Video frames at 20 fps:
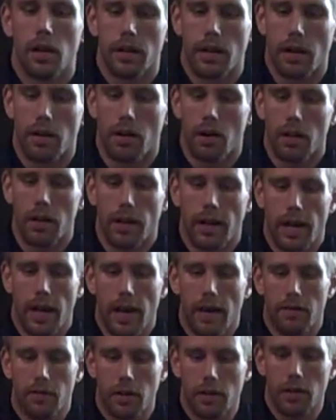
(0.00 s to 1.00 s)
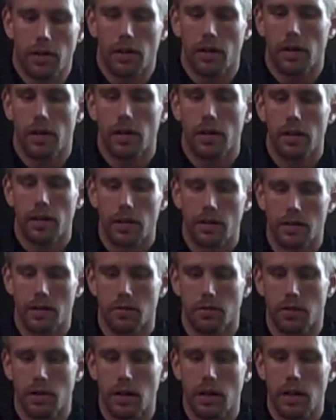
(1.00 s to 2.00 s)
Now all I have here is
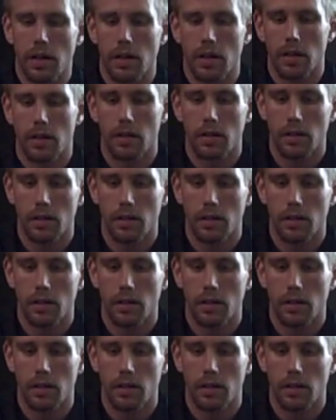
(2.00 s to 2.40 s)
3